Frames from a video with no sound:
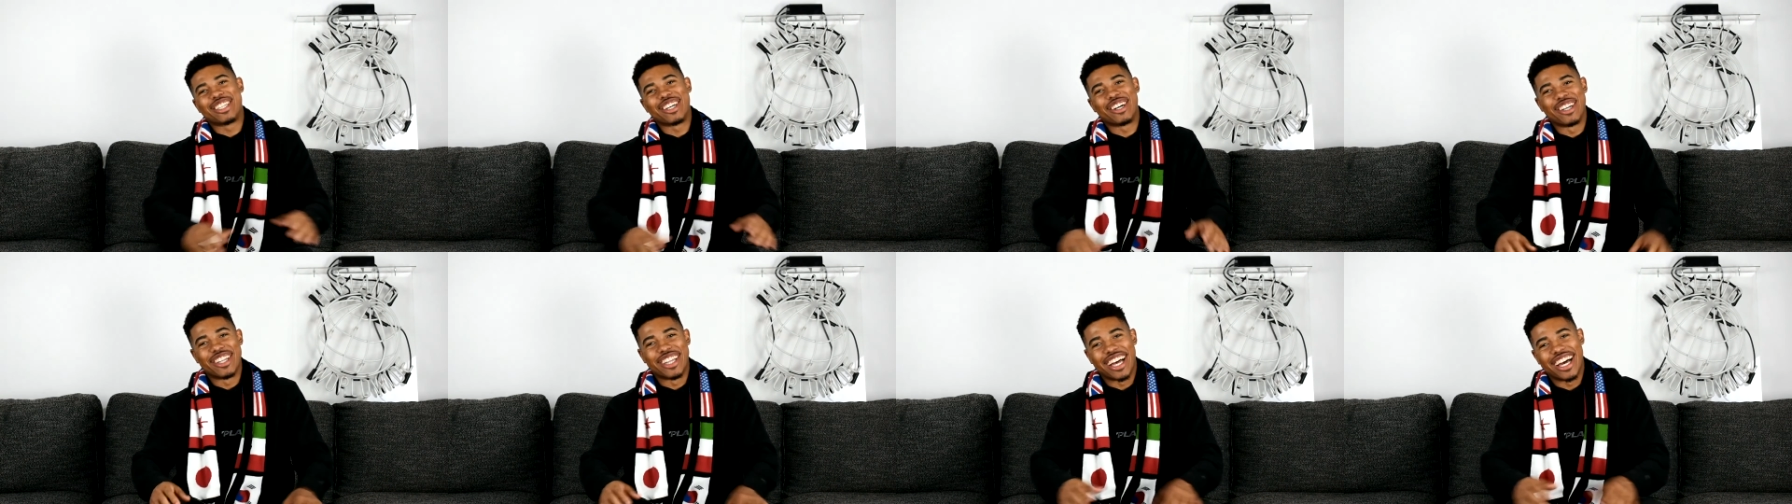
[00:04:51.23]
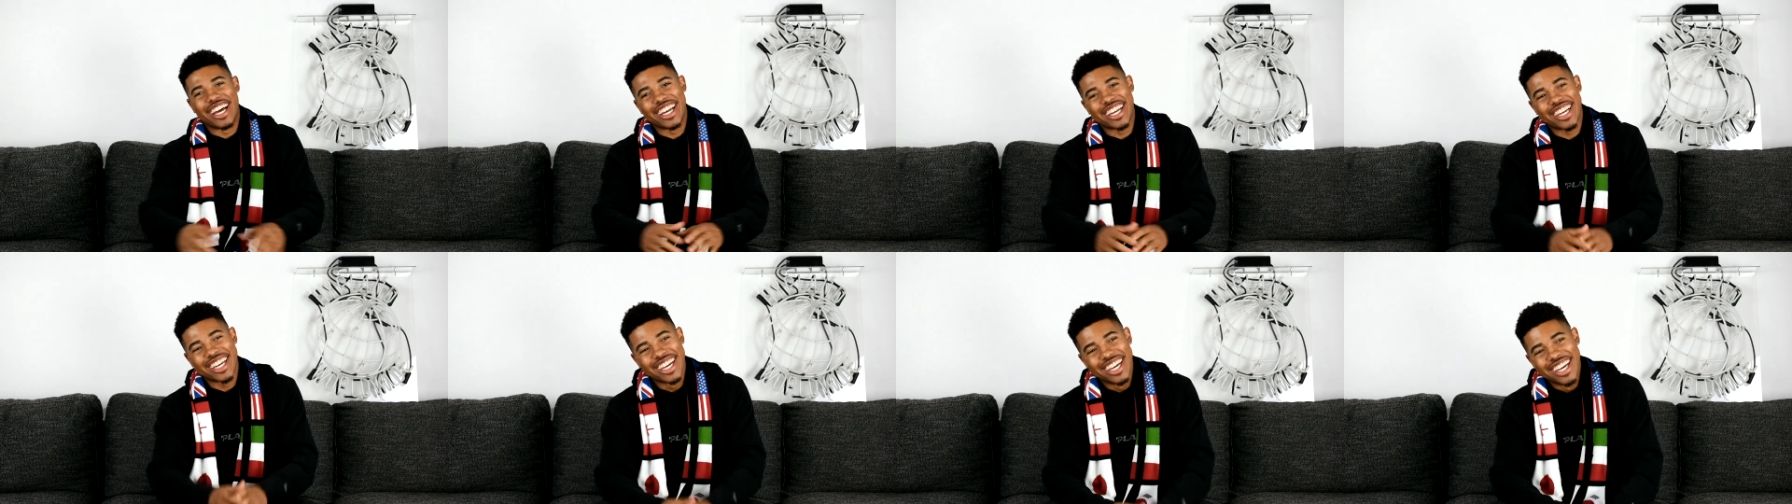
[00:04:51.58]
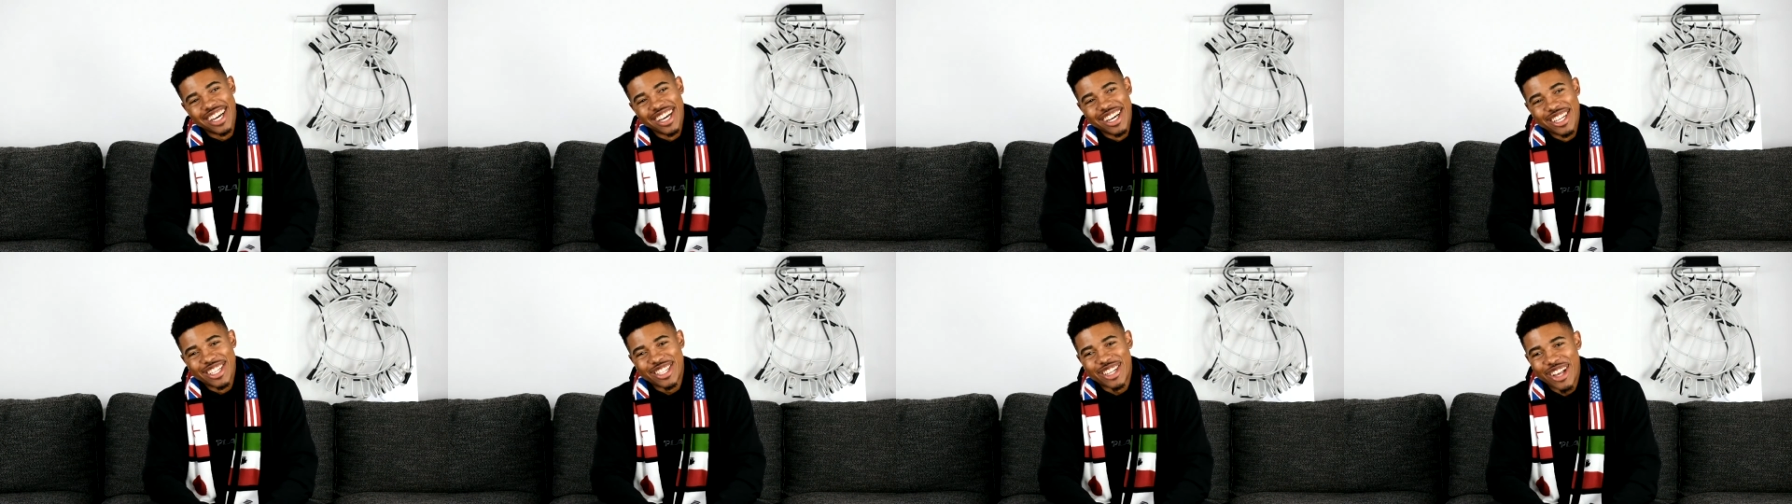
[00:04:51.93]
So like
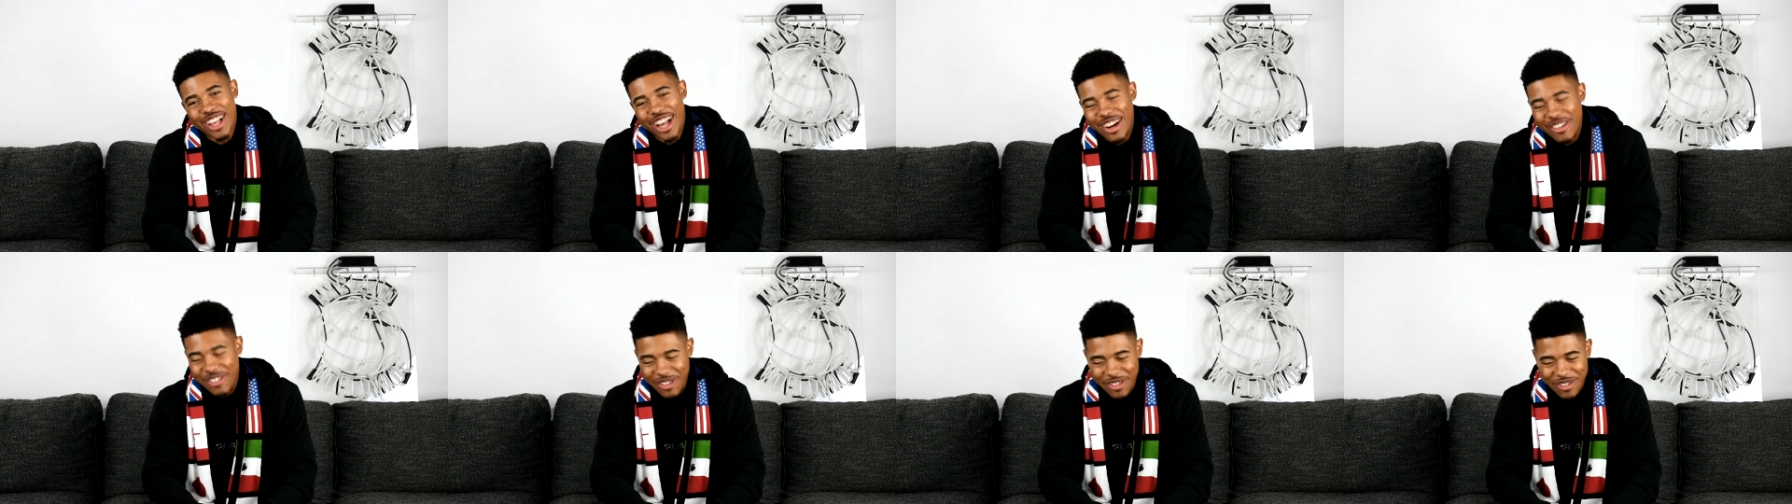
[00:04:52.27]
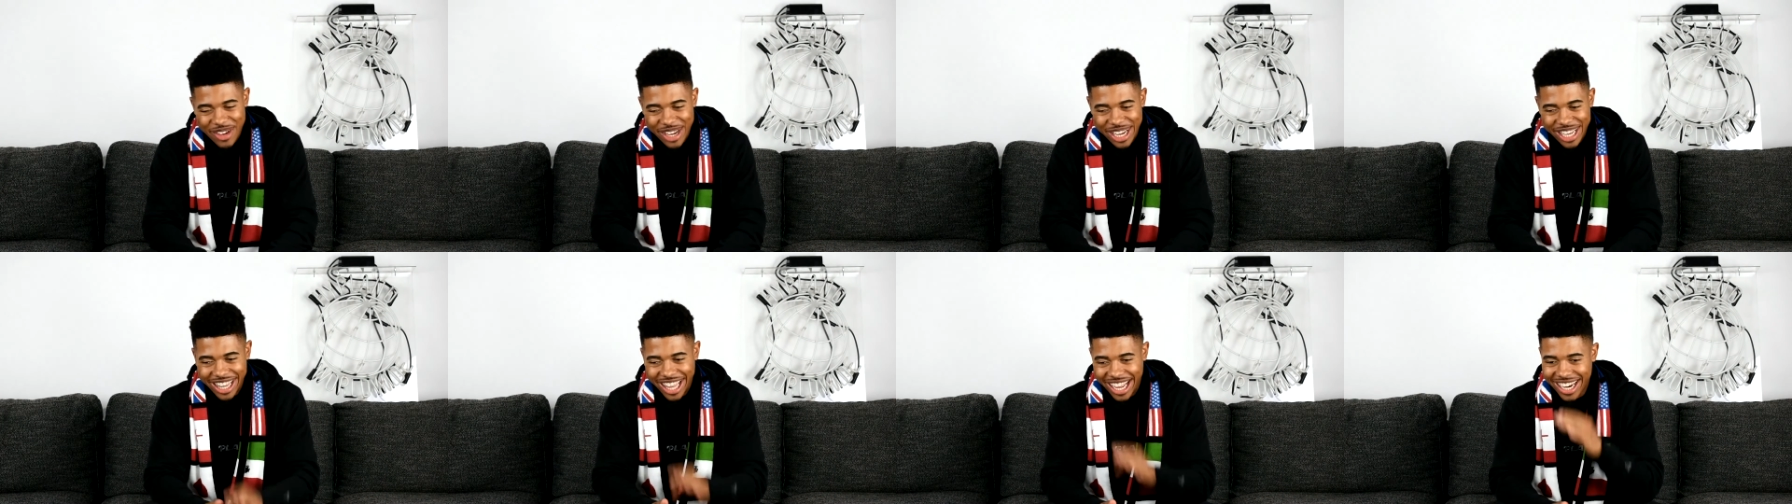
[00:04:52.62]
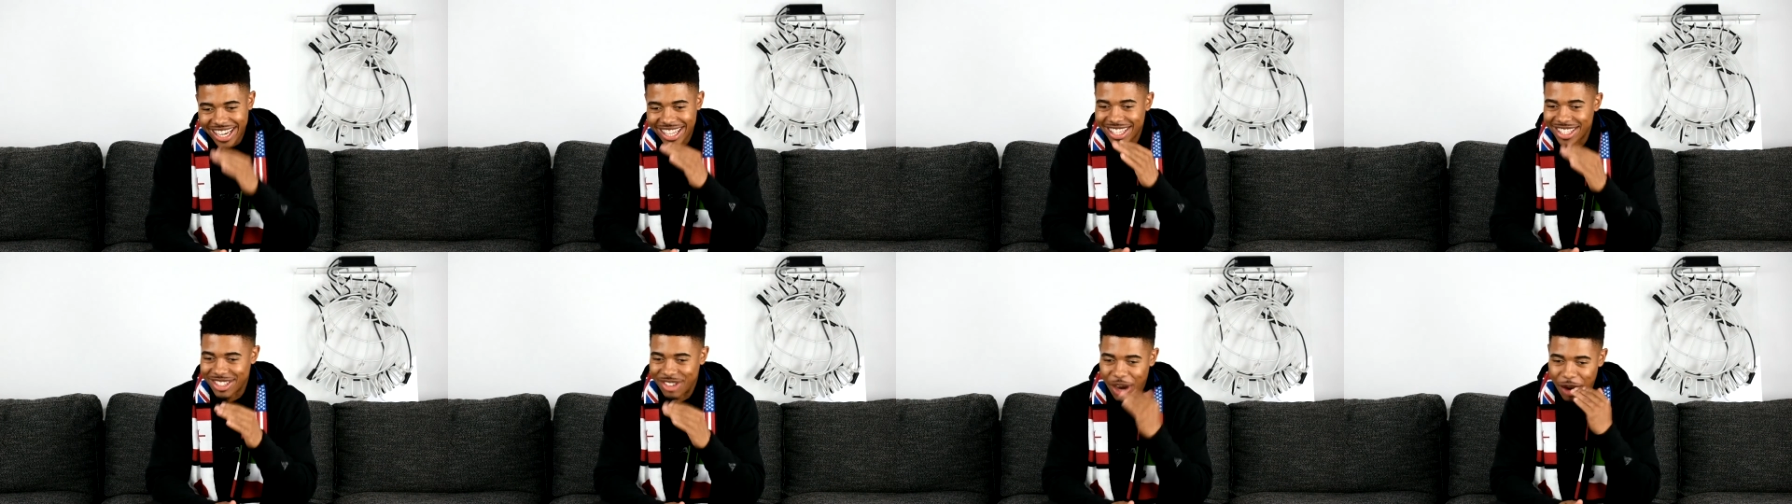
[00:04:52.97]
for me, like